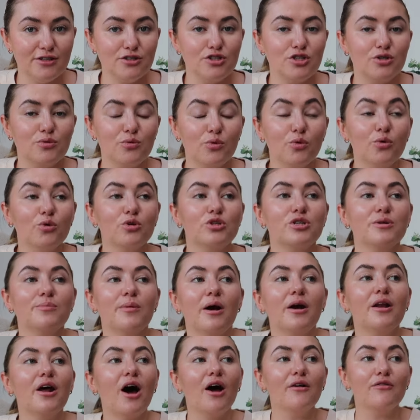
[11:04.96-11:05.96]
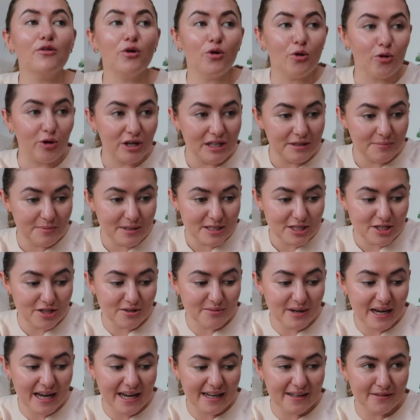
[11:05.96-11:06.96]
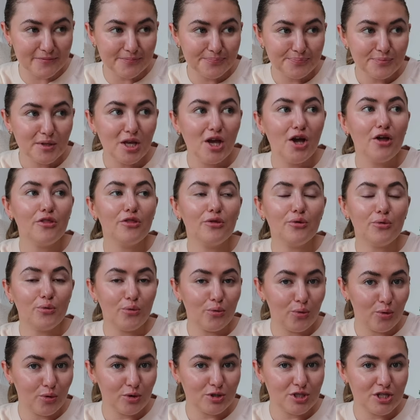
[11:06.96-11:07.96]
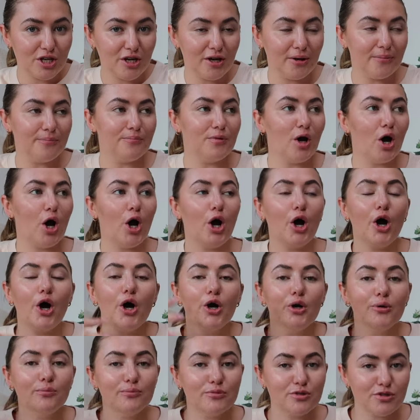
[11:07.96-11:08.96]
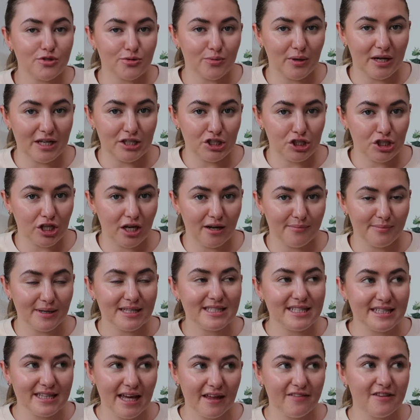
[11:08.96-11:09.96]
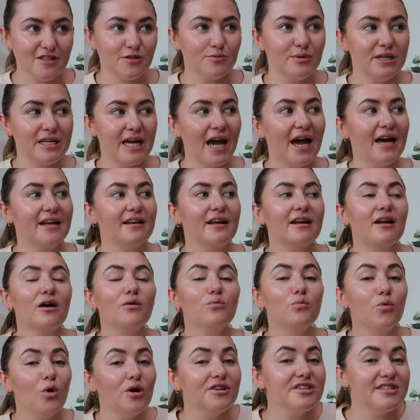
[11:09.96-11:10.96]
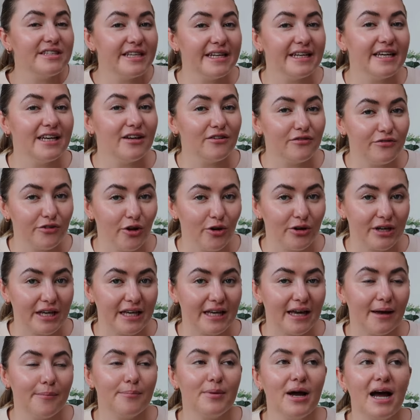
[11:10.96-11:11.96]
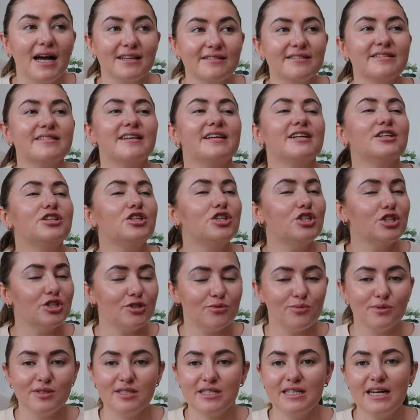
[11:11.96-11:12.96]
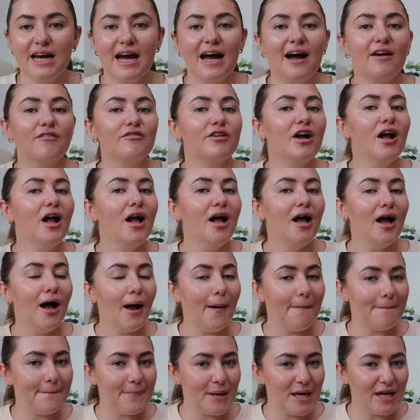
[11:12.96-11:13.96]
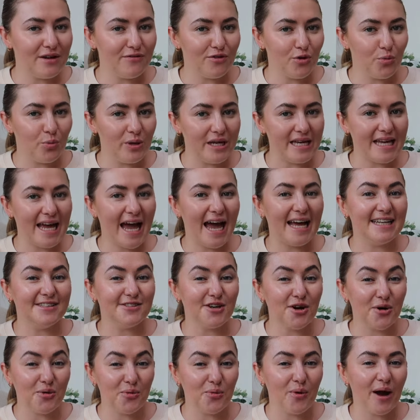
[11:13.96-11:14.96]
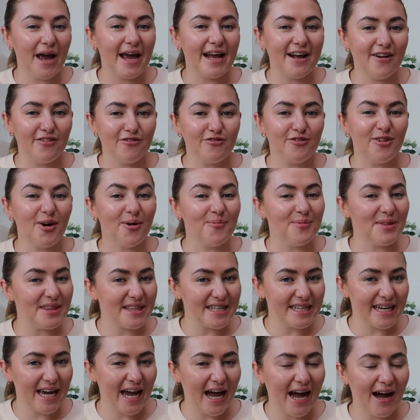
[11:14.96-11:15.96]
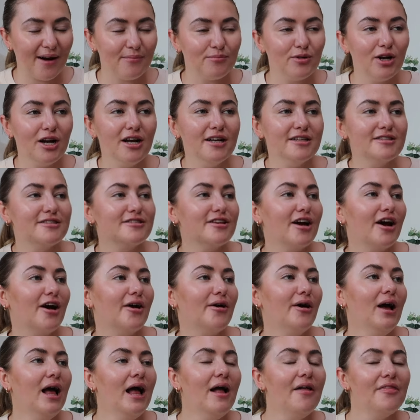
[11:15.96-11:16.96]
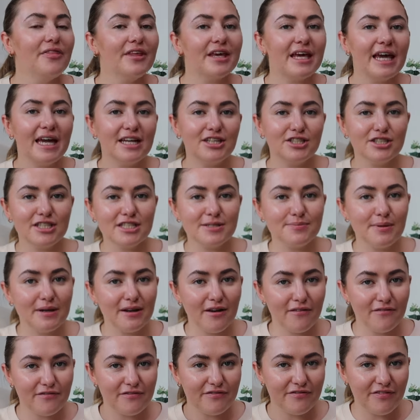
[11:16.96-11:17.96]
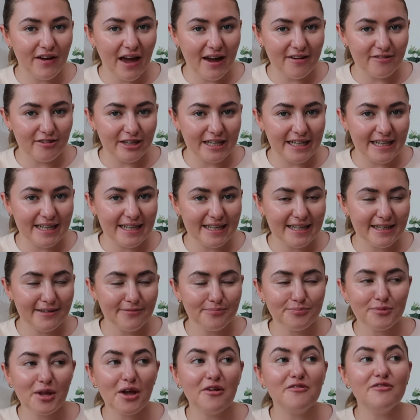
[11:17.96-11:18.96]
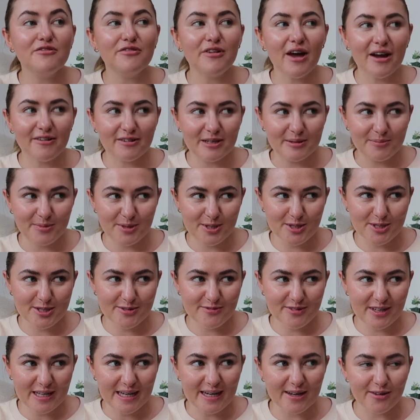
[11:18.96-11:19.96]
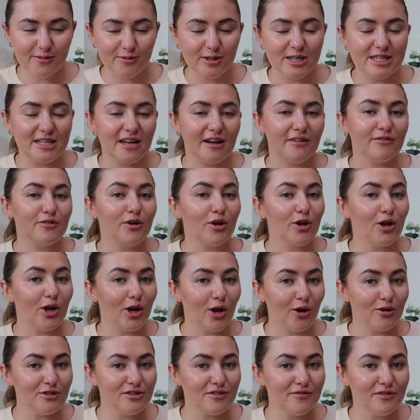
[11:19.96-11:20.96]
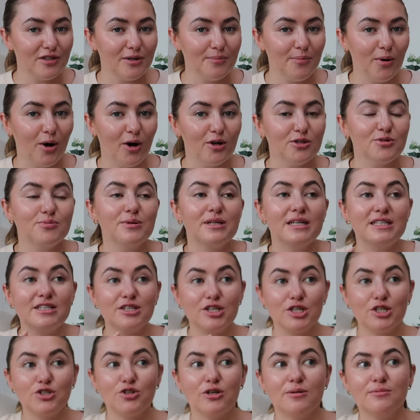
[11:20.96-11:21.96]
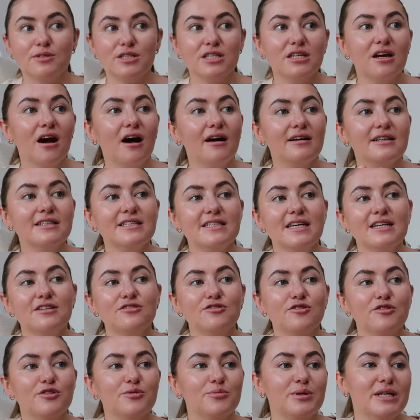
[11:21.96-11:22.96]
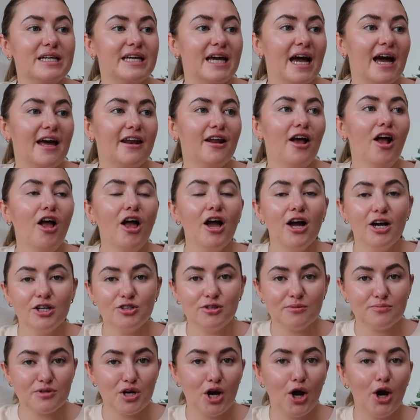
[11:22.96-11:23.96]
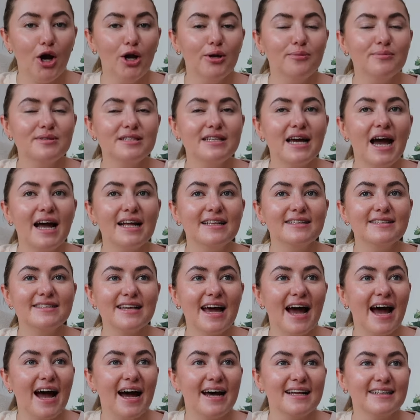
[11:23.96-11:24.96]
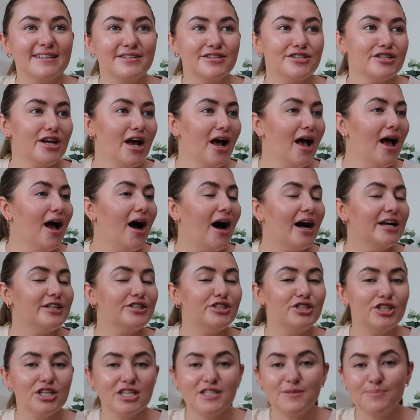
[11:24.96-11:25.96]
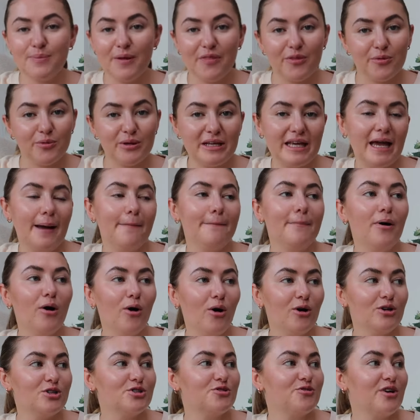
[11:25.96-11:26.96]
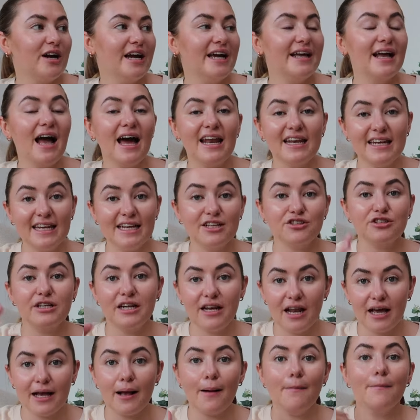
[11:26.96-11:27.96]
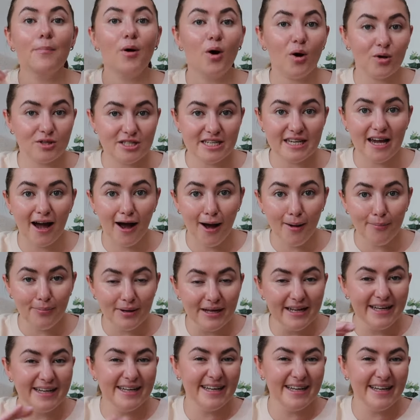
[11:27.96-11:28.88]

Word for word: into autumn mode. I've already been doing autumn home switch up. I did that this weekend and I was thinking of vlogging it, but as I said, I just wanted to have a bit of a weekend away from the camera. So the kitchen has been very, very beautifully redone. I've got lots of new pots. We took a trip to the garden centre at the weekend, a trip to HomeSense, and I just spent the weekend pottering and literally like potting up